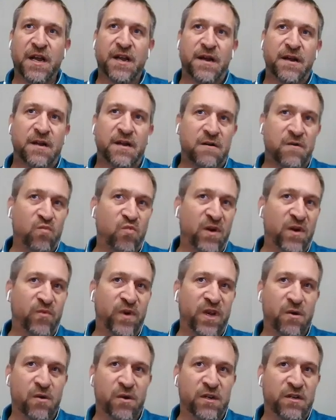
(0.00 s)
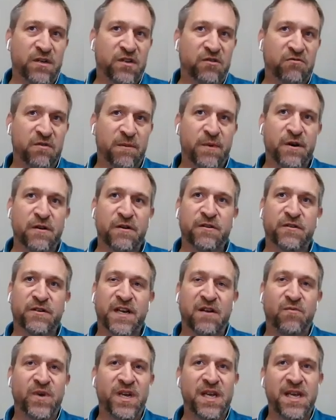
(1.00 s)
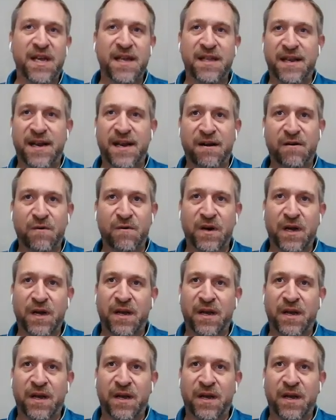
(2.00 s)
when we go to distributors and we hand it out,